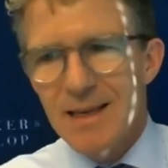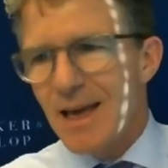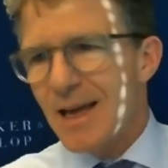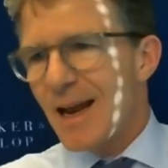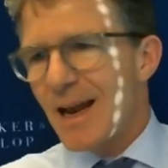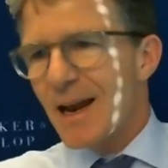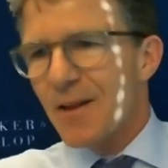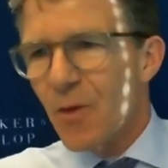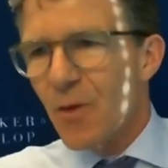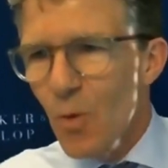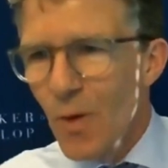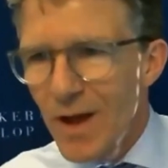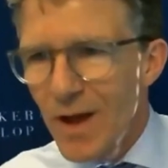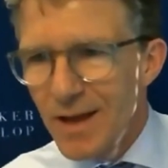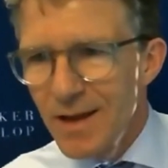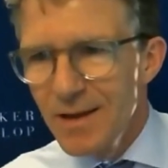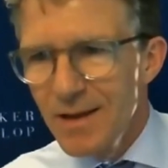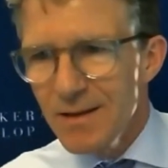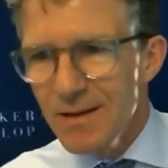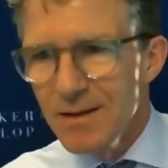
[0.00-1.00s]
get out of the
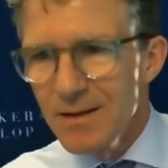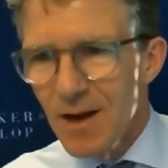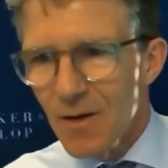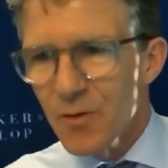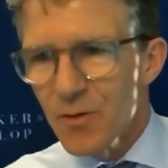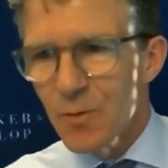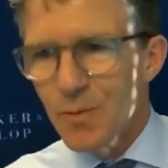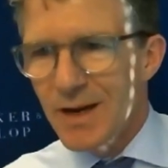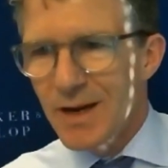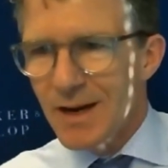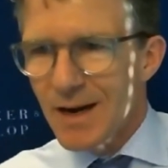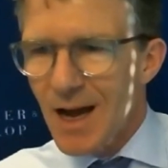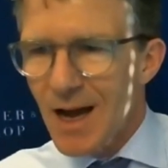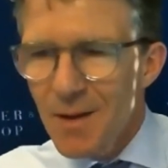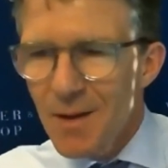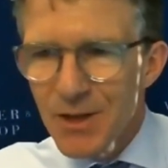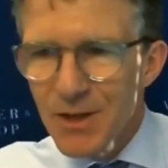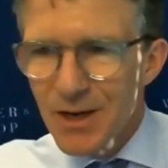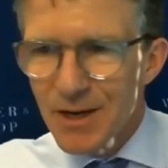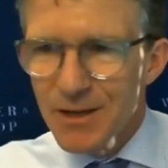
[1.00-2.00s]
way government and
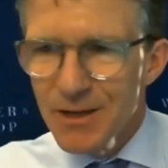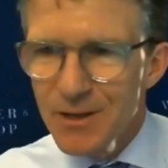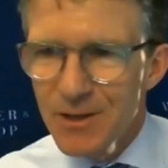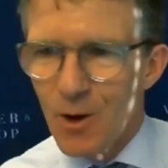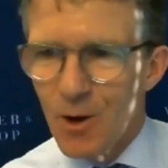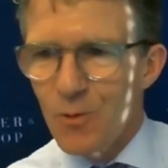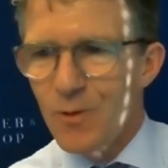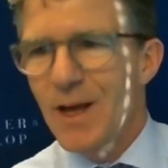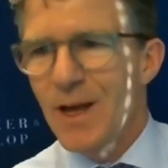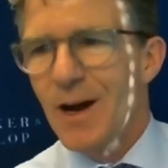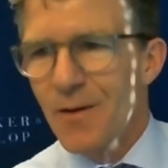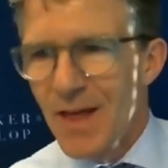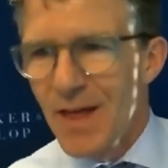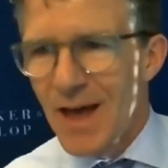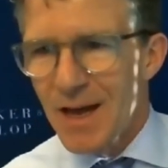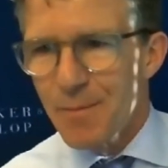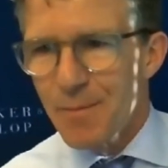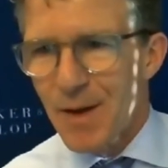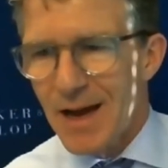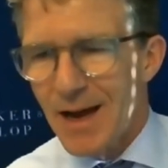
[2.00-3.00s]
I'm going to go down
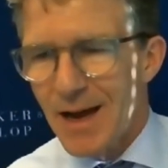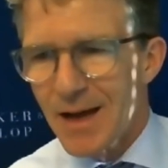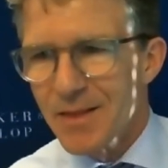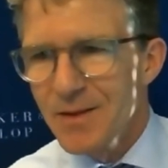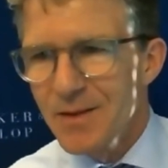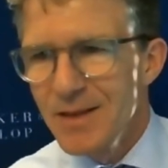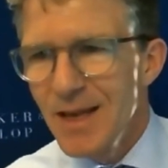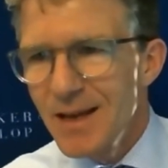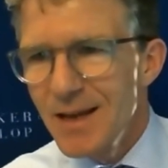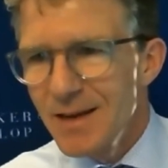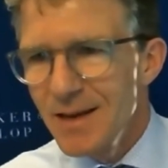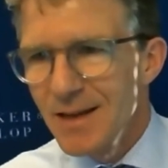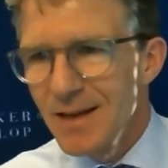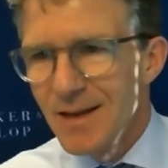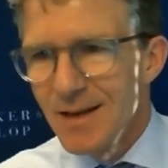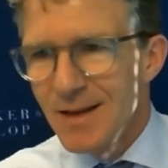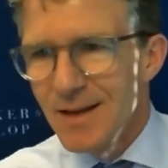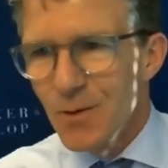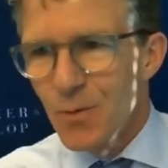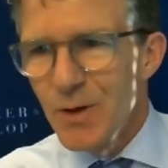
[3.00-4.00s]
that path. Yet
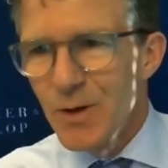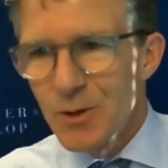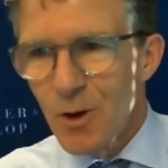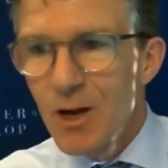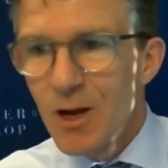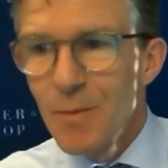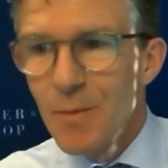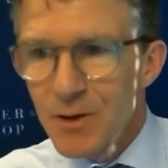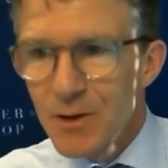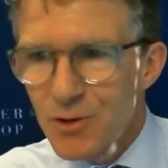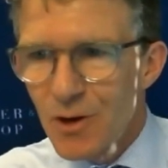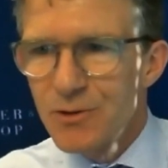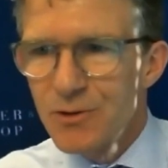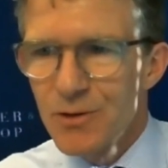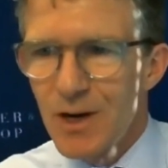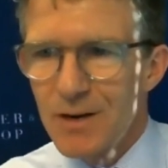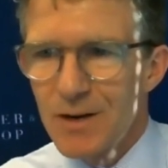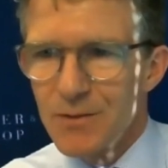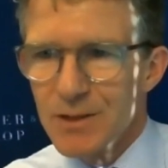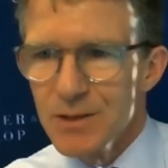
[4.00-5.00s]
we talk about truck
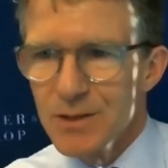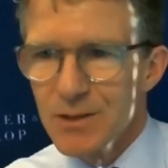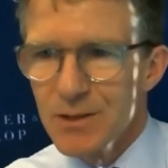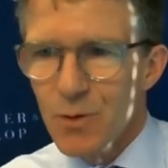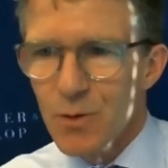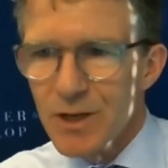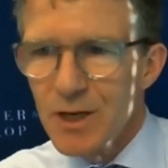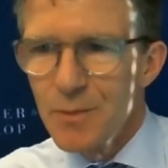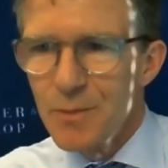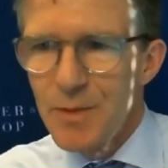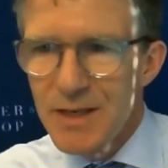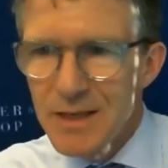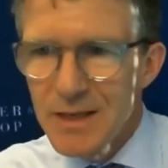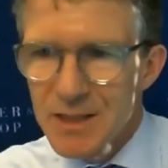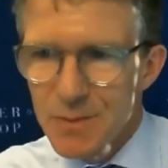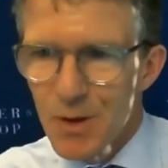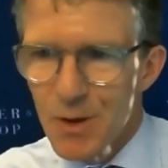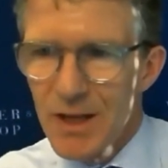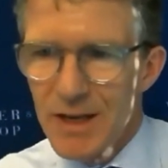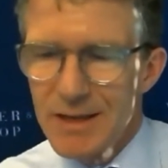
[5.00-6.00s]
drivers who are going to be
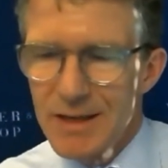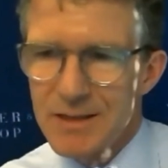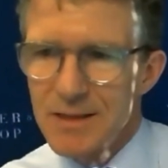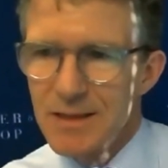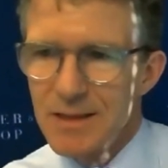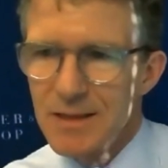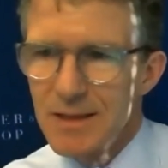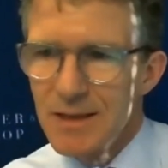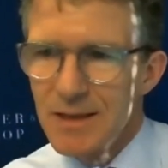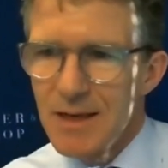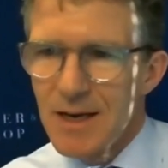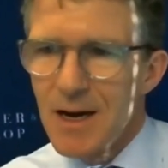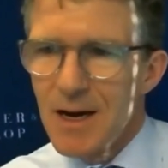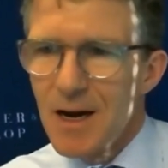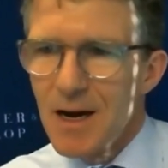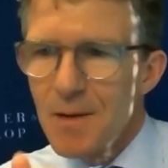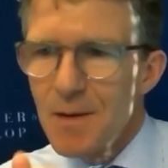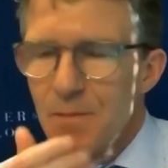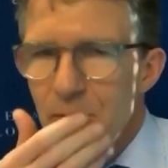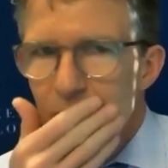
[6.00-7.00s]
displaced.
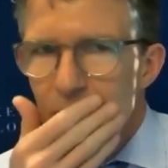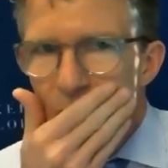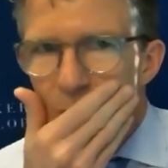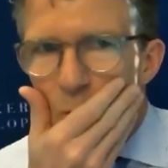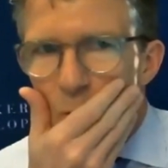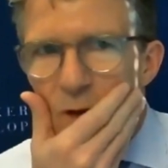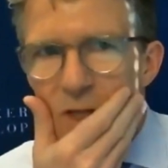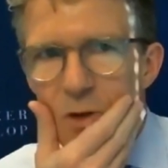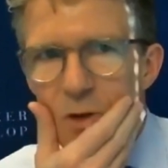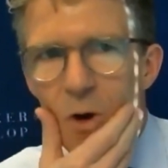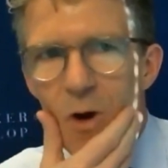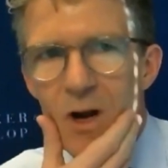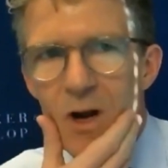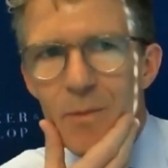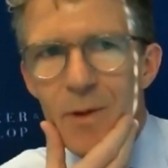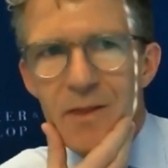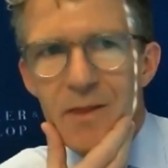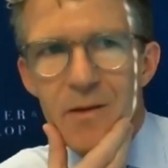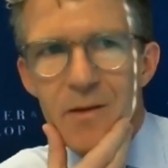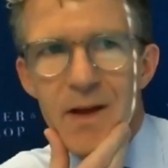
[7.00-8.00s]
Um, we talk
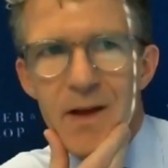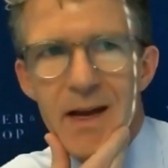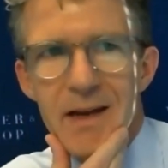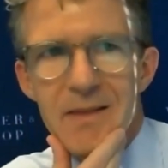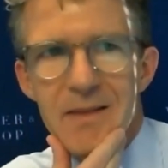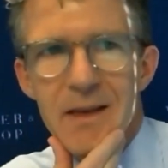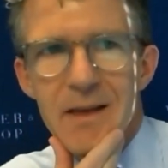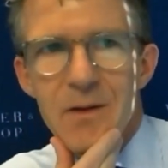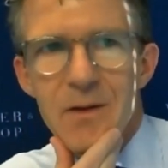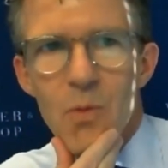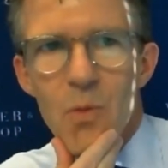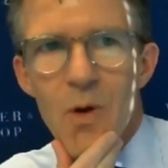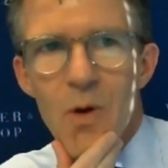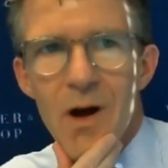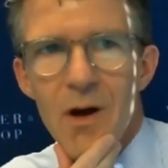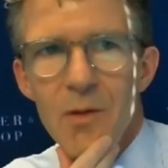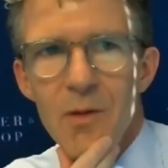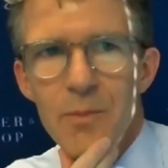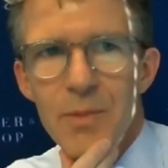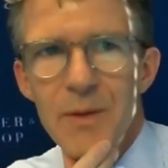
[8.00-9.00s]
about the fact that
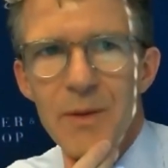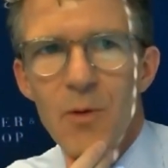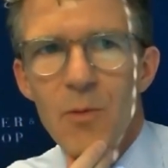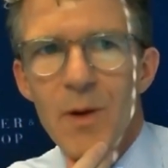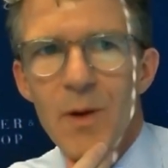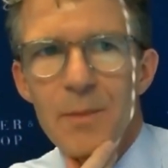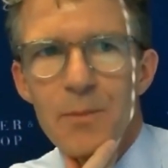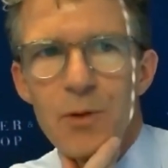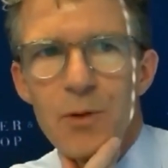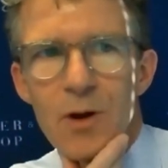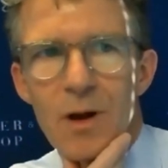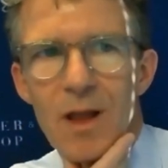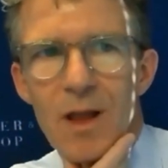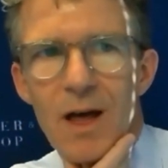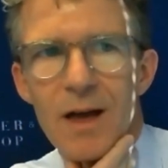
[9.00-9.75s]
while people might put a